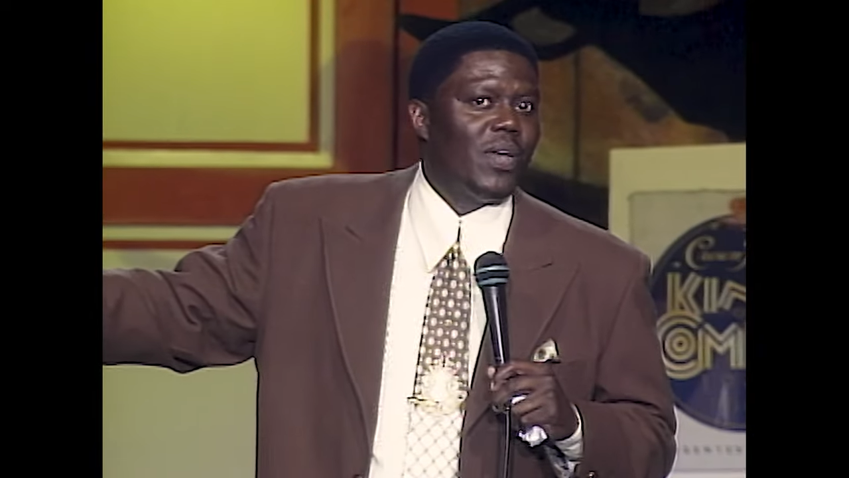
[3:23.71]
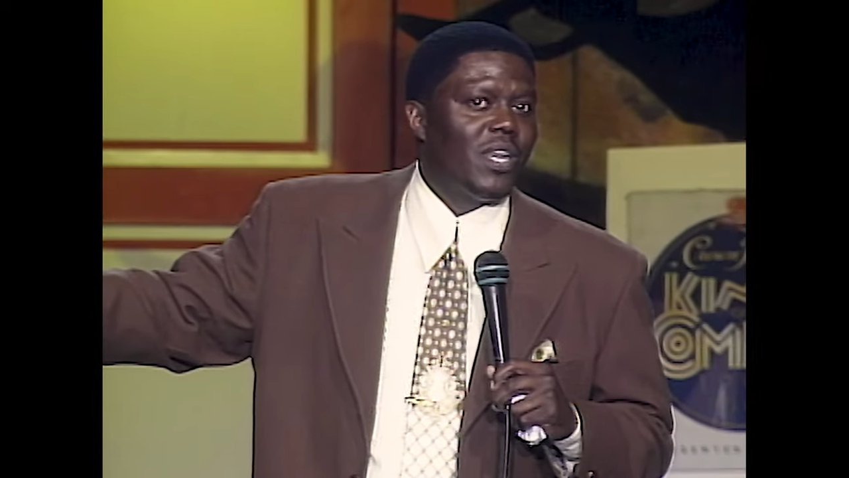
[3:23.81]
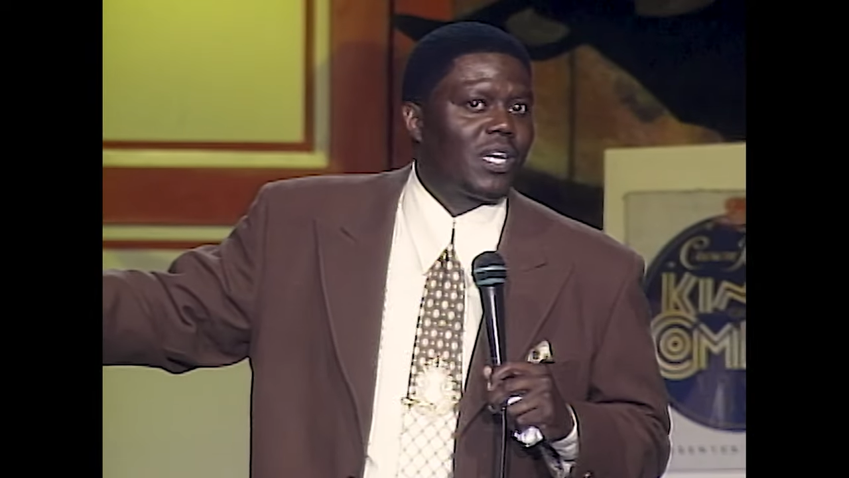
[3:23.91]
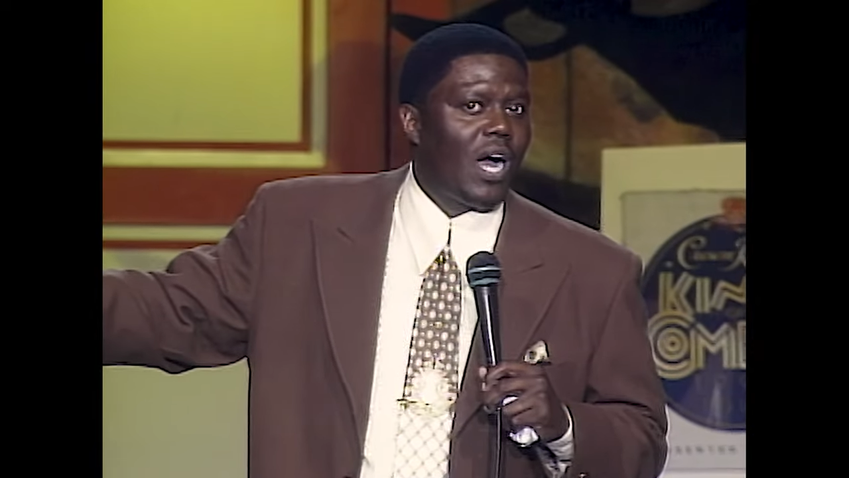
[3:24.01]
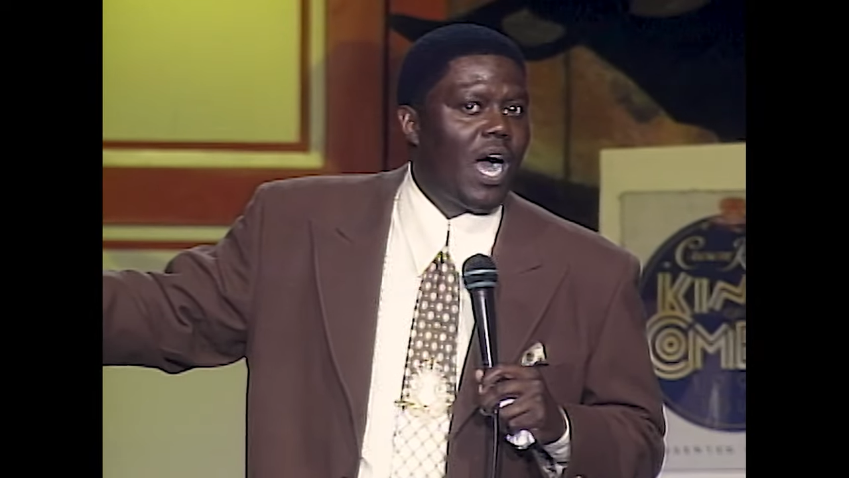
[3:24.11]
in
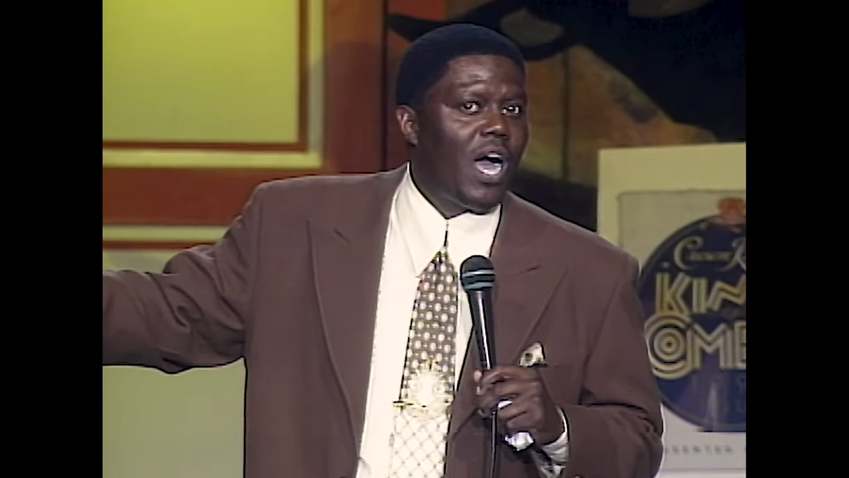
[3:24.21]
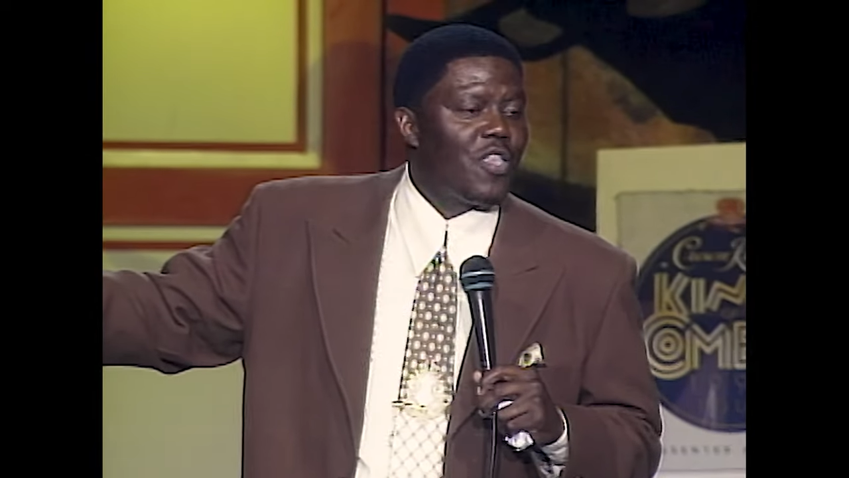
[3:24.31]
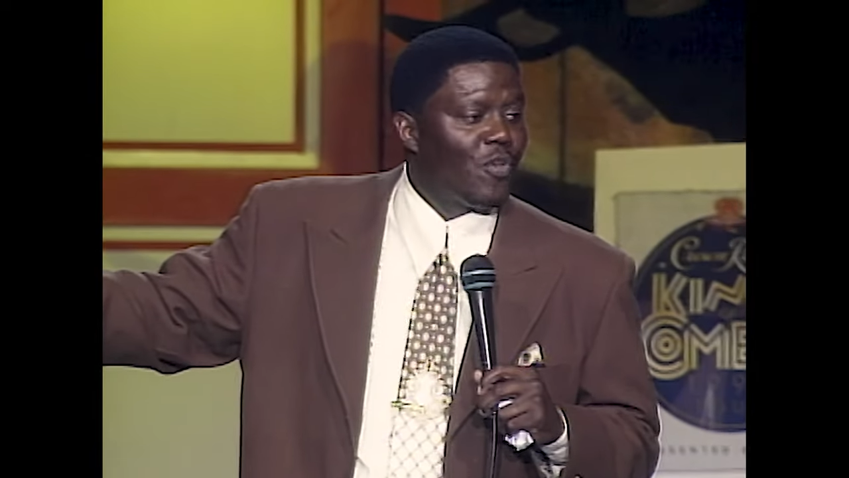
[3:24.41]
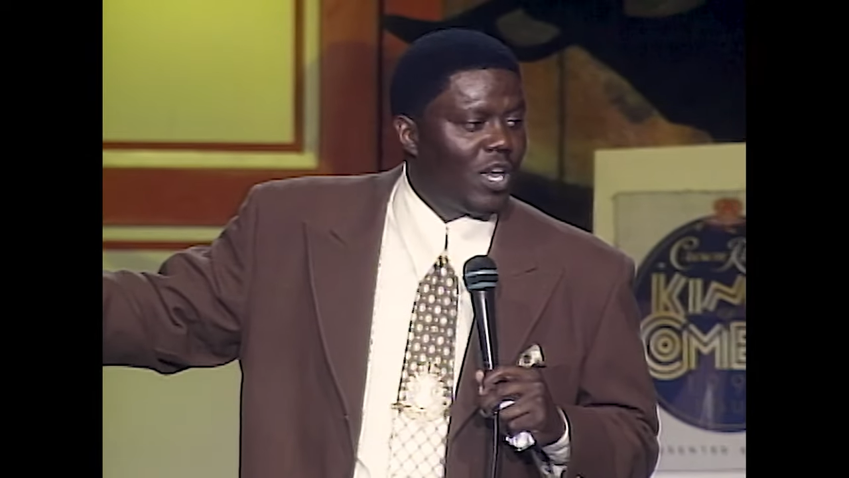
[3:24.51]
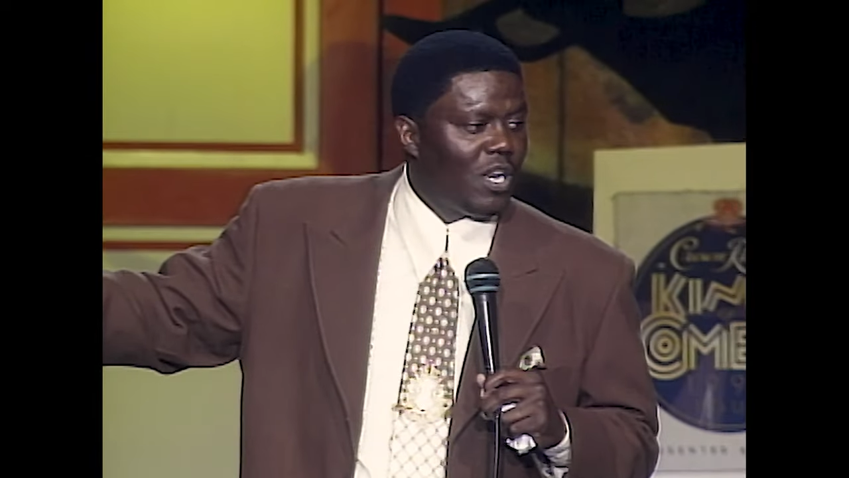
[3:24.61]
the car and
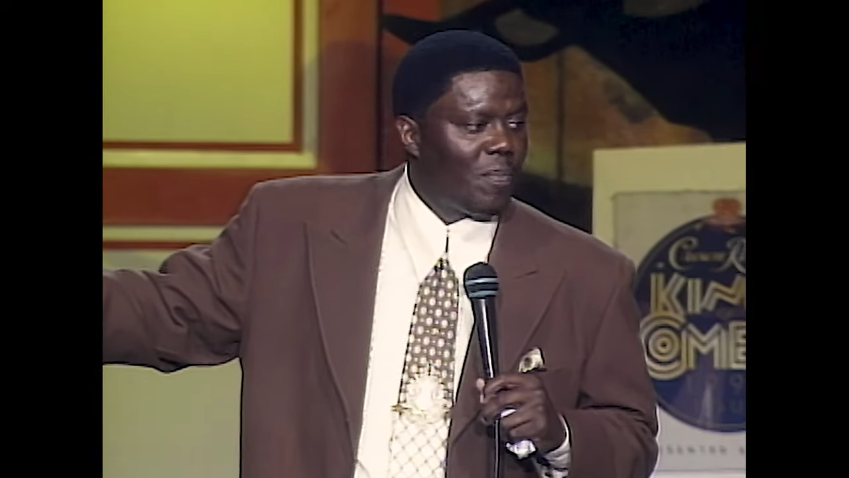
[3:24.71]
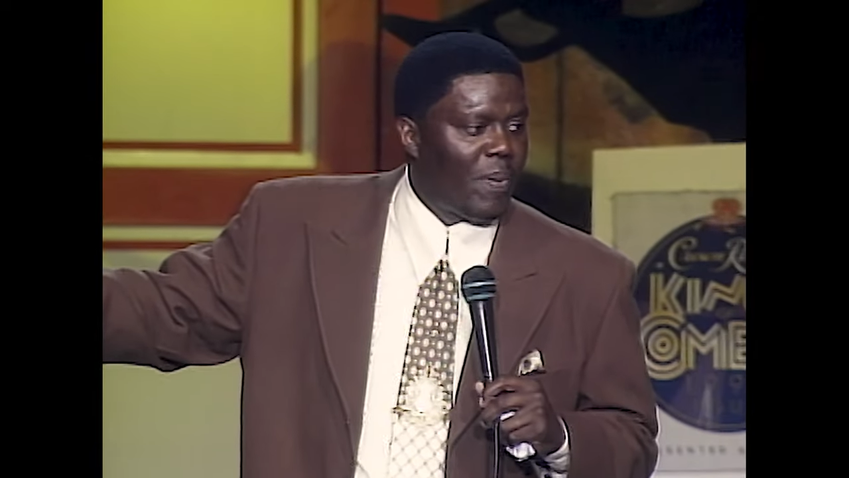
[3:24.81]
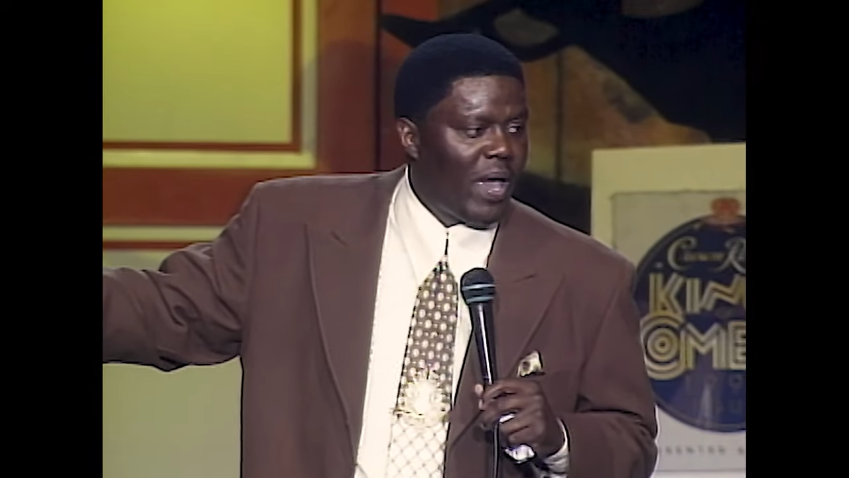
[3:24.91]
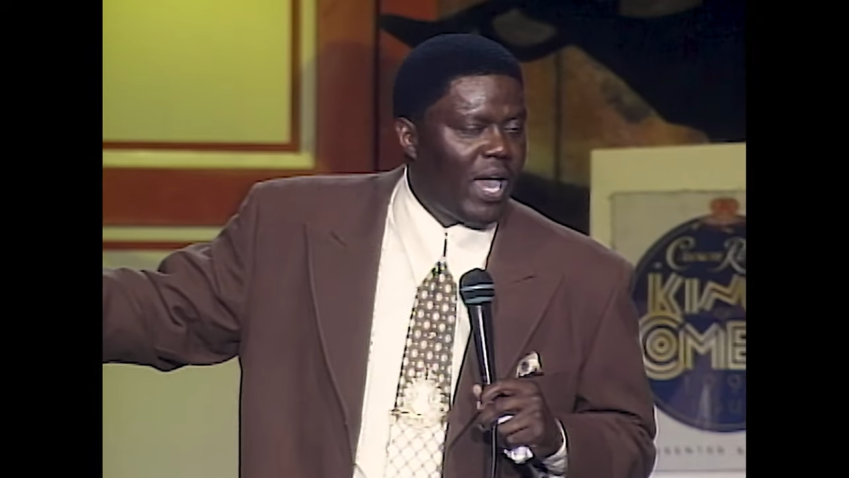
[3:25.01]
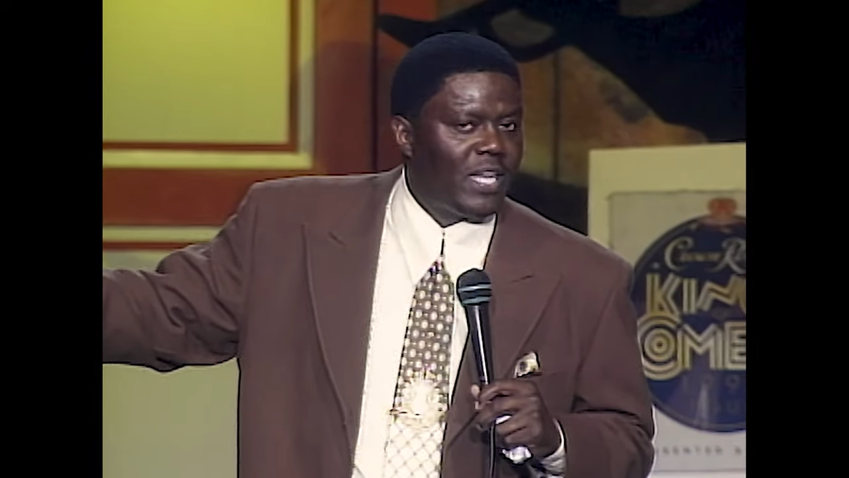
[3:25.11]
you get a
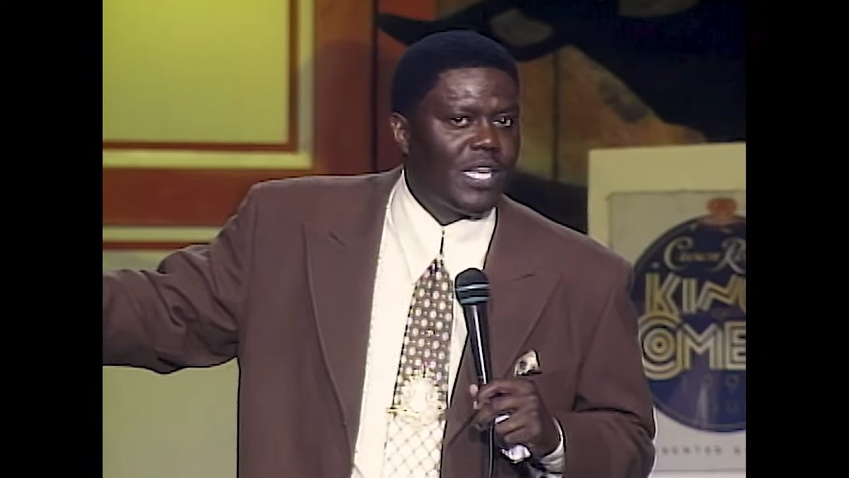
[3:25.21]
page,